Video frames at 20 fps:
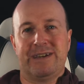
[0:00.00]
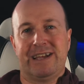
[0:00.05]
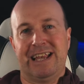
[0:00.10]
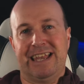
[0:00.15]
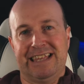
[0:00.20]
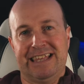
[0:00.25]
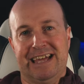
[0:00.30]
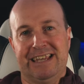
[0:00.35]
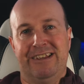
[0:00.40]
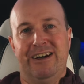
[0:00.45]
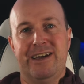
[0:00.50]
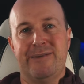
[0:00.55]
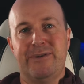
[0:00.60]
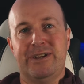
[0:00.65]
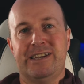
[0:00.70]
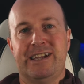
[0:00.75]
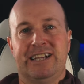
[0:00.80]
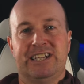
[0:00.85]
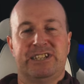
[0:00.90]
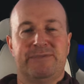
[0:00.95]
click that like
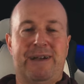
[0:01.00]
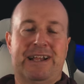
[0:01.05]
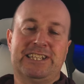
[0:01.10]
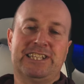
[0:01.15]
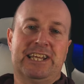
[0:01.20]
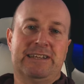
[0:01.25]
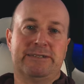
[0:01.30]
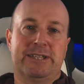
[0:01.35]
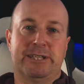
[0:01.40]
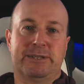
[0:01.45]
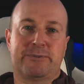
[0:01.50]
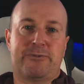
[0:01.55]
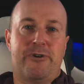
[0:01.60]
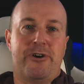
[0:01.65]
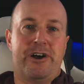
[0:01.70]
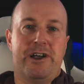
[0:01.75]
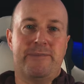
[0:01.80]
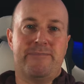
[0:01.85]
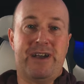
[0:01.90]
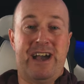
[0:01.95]
button and smash that
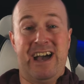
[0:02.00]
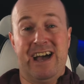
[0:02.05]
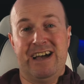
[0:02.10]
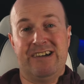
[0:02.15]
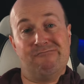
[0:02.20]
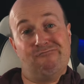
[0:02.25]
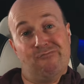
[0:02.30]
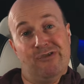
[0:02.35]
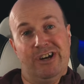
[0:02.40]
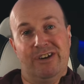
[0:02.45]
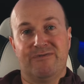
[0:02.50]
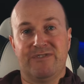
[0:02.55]
subscribe, and well,